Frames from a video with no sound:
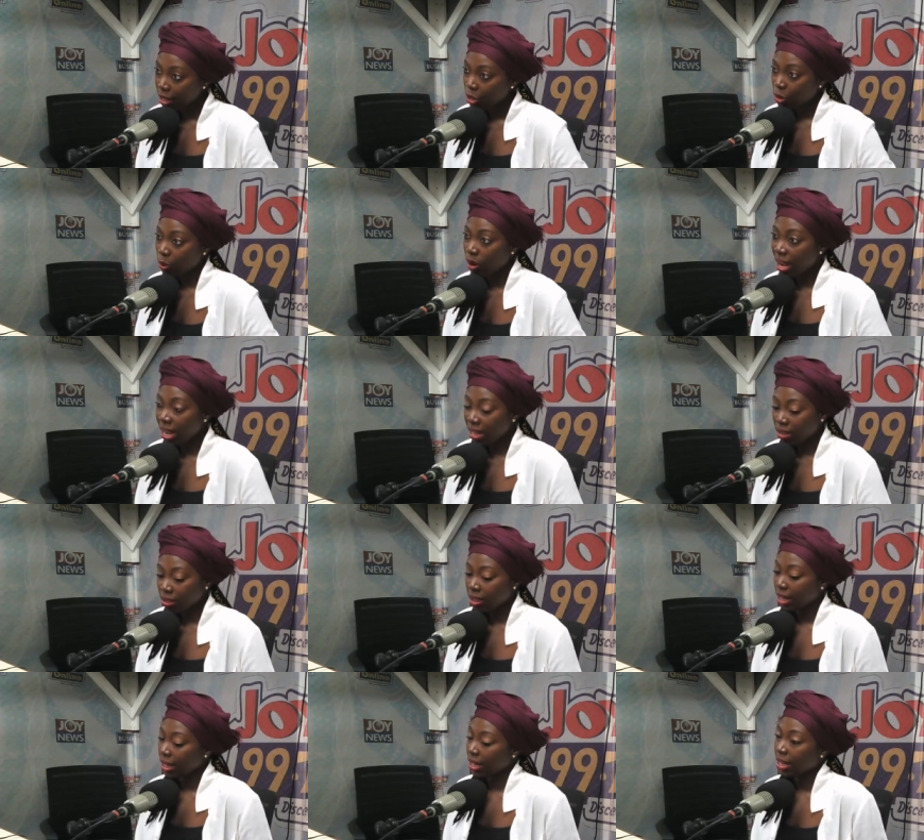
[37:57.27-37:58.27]
So
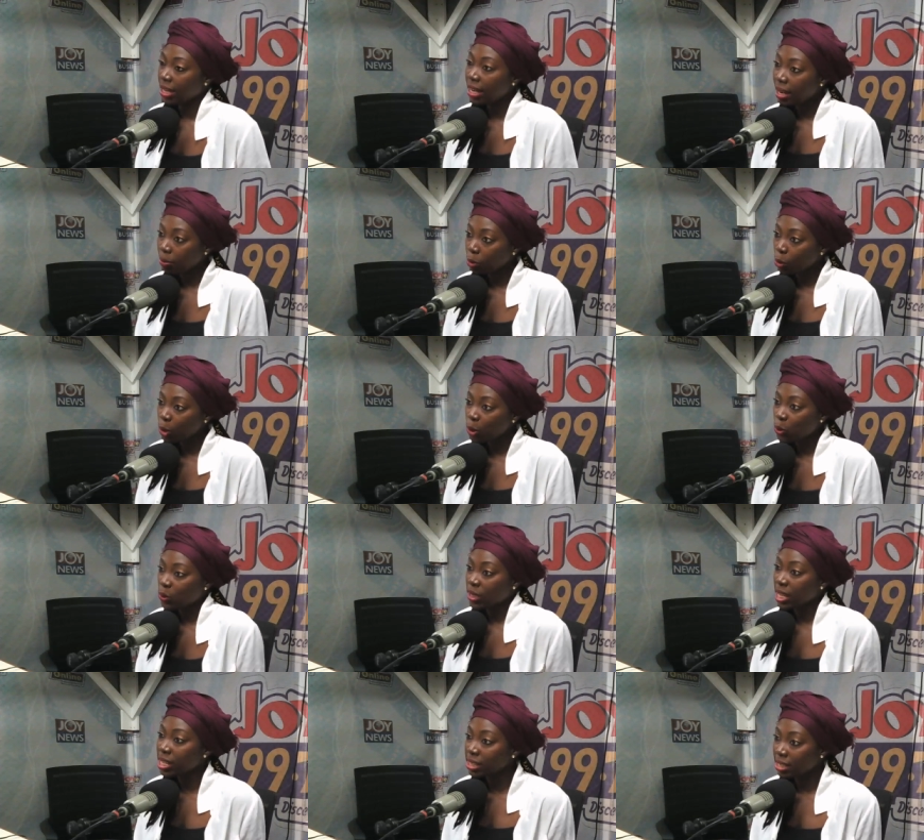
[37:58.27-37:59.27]
either A, I'm going to
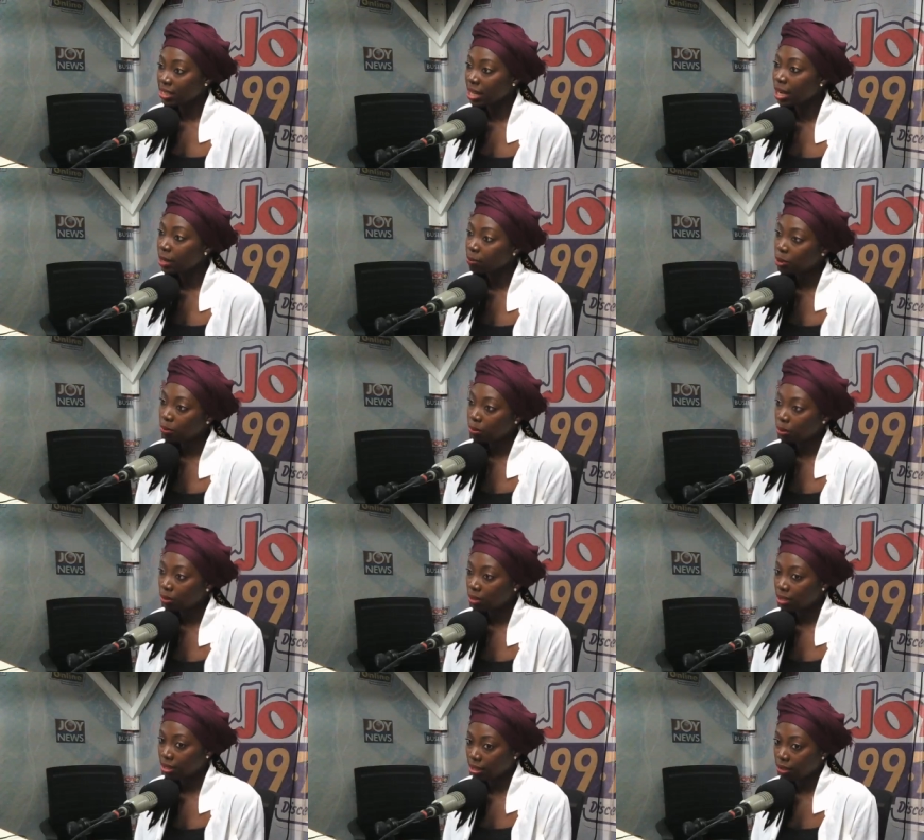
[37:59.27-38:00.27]
take the time to
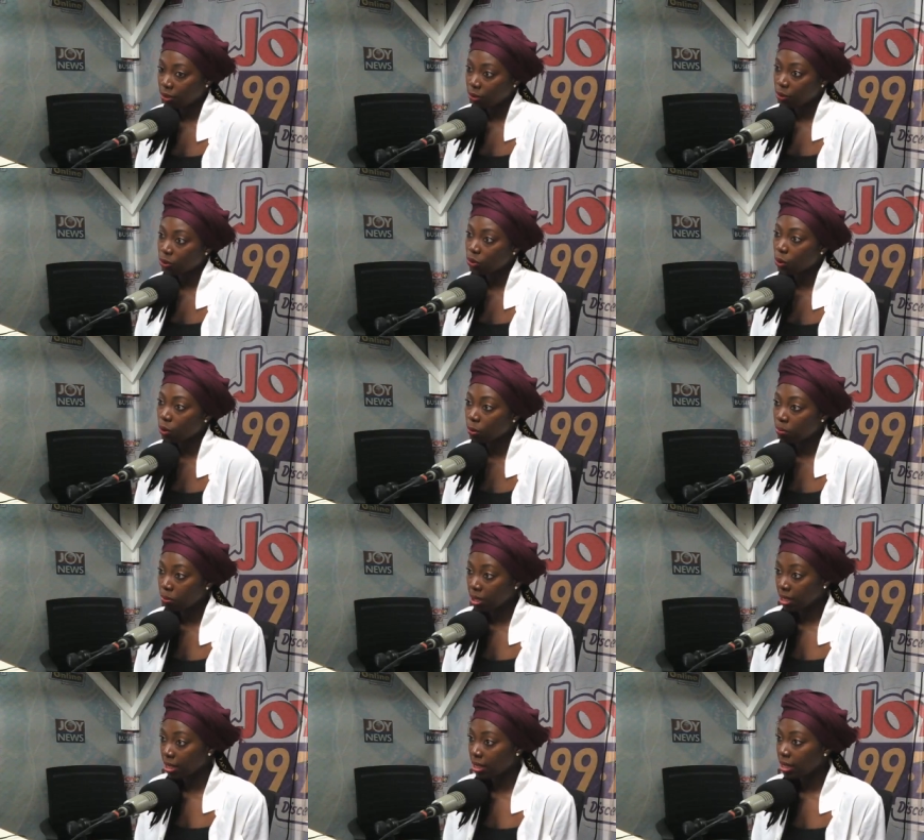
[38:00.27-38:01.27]
build the skills, or
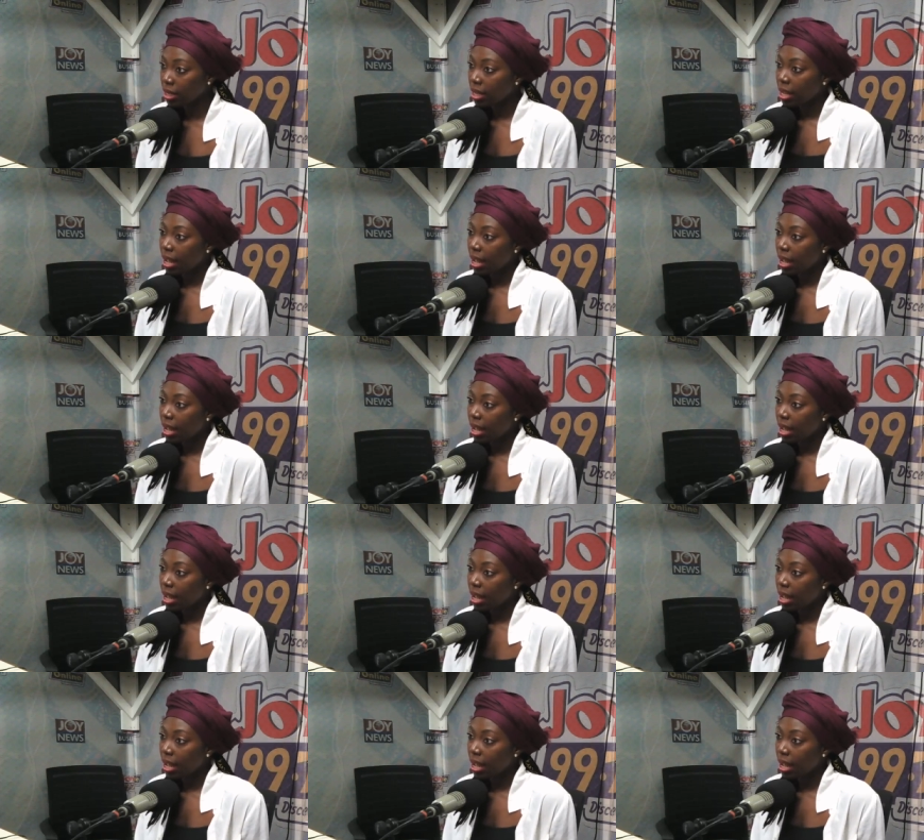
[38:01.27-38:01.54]
B,